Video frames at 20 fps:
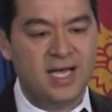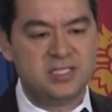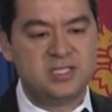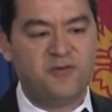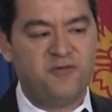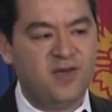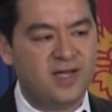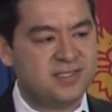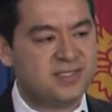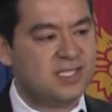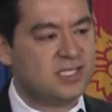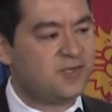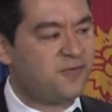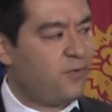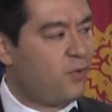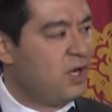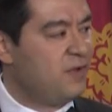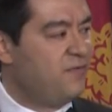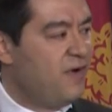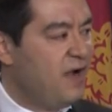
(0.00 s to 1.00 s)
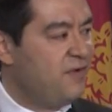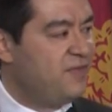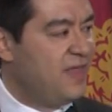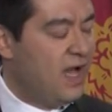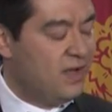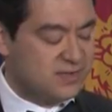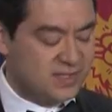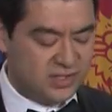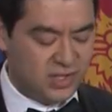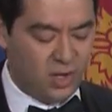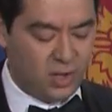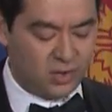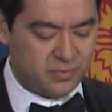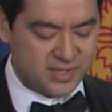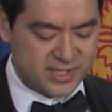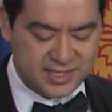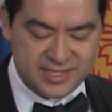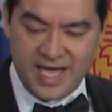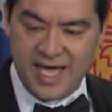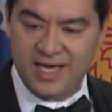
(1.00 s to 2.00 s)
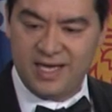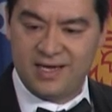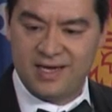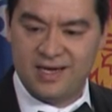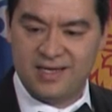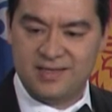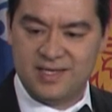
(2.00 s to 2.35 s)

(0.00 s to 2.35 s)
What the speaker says: To fix this $45,000 mistake,